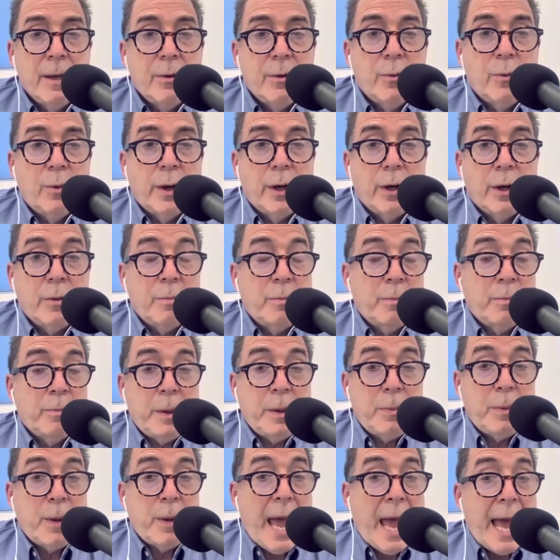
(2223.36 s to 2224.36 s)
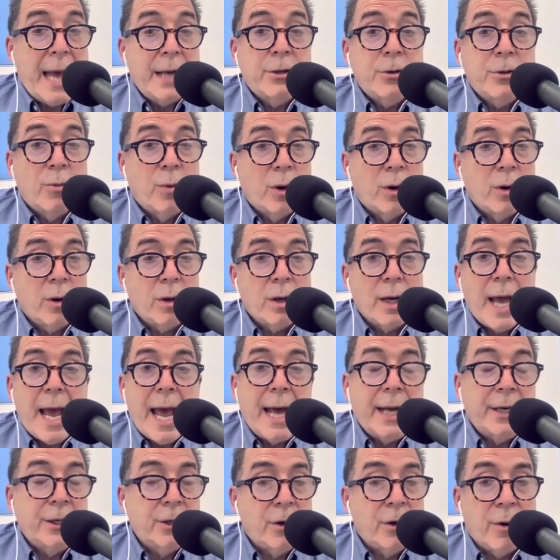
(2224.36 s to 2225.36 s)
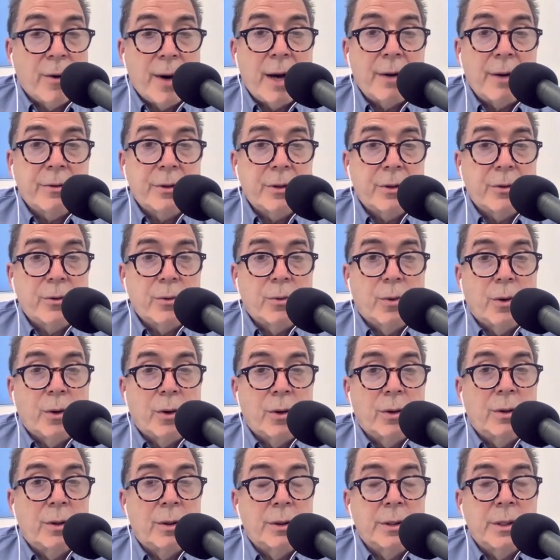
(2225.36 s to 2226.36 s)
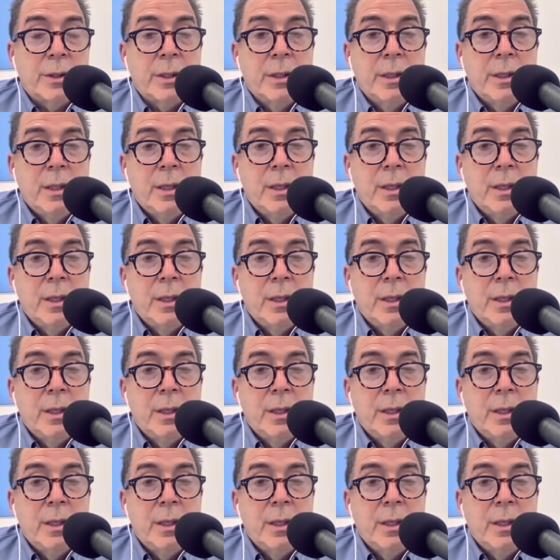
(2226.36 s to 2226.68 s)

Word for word: where people had to work, had to go out into the world,